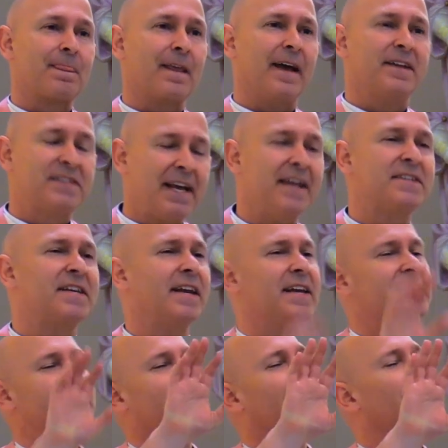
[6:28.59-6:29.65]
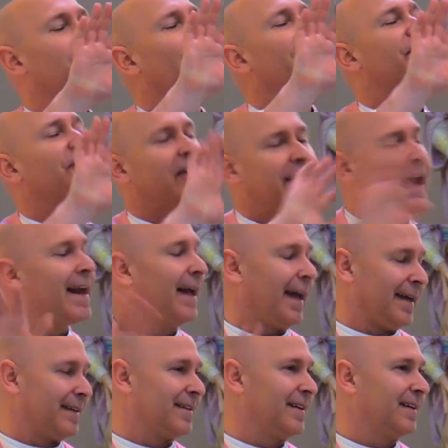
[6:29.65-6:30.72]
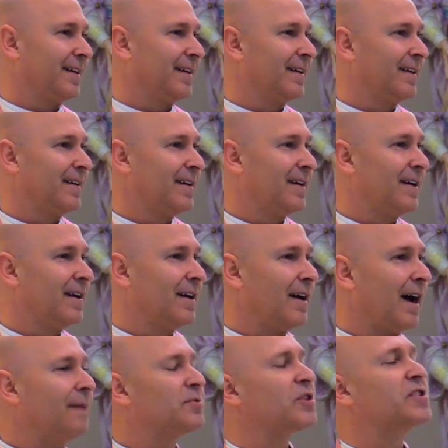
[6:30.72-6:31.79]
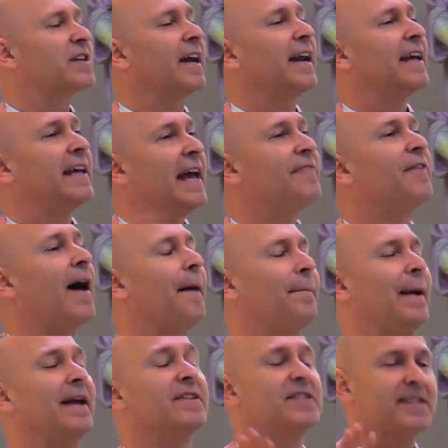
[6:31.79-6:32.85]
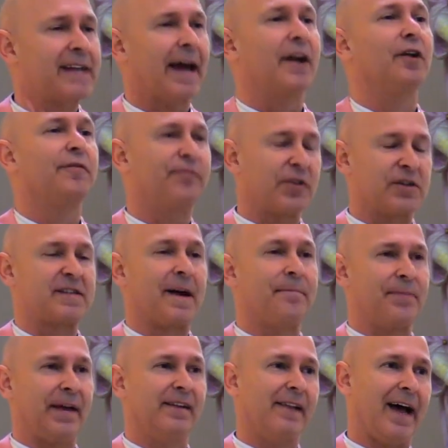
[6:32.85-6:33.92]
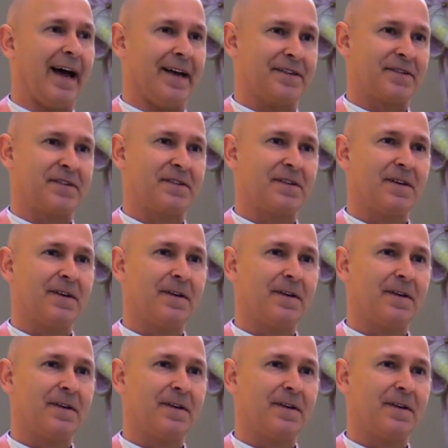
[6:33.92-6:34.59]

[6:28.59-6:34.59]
it's easy to say, well, forget it. I'm just going to give up and settle for something less.